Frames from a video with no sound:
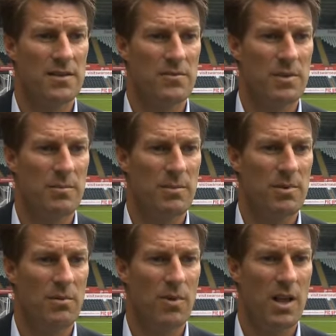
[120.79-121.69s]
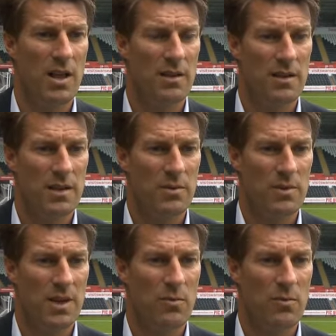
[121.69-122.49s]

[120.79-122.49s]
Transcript: treat people well, can